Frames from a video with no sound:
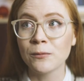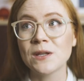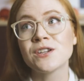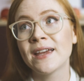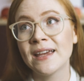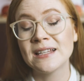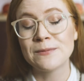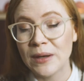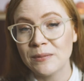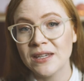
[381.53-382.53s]
in which
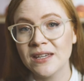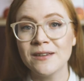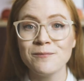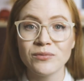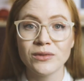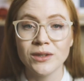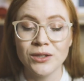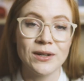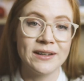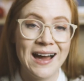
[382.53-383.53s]
case maybe
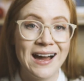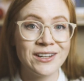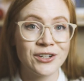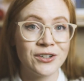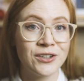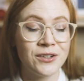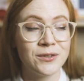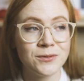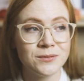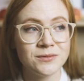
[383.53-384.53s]
you can hire